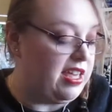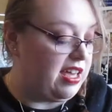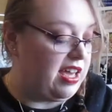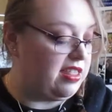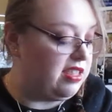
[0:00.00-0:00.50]

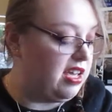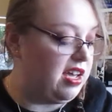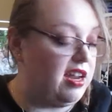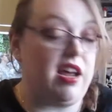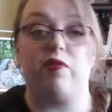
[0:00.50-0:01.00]
And
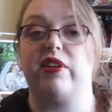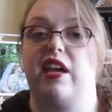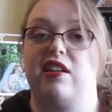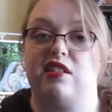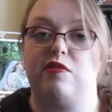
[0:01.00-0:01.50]
then I want to
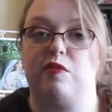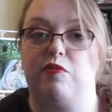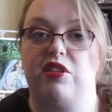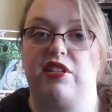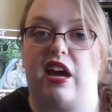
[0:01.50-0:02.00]
cast on some
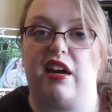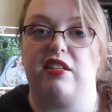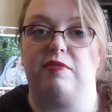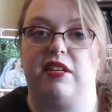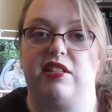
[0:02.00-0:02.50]
more
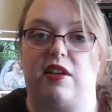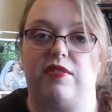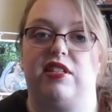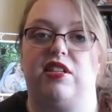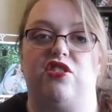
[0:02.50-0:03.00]
socks, because
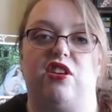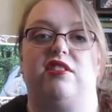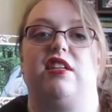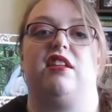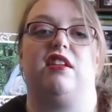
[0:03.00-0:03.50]
obviously
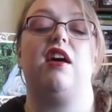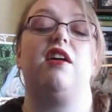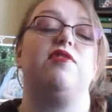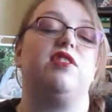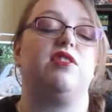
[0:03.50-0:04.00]
Justin
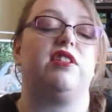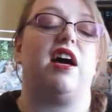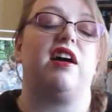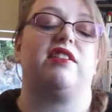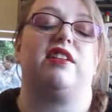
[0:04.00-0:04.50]
loves those
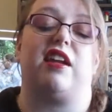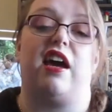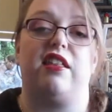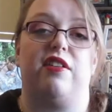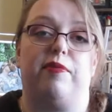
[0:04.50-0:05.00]
socks and
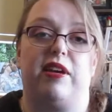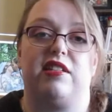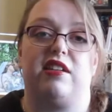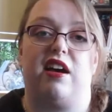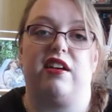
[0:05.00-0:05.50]
I love my
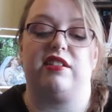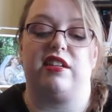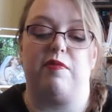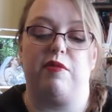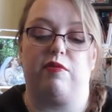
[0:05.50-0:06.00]
socks, and
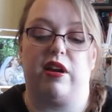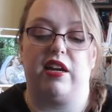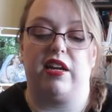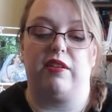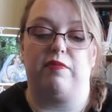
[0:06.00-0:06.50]
I've been
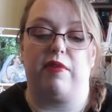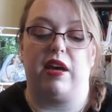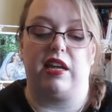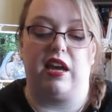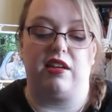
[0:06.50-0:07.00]
wearing my
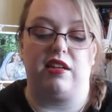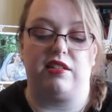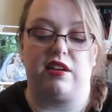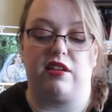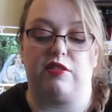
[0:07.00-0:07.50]
hand knit
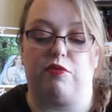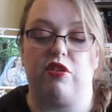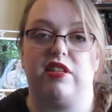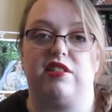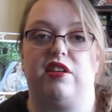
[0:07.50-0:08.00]
socks more
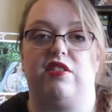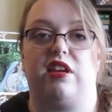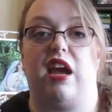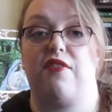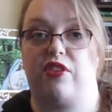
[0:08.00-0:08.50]
this year than
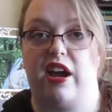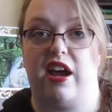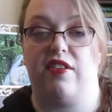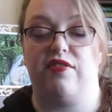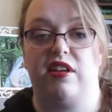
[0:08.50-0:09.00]
I ever have.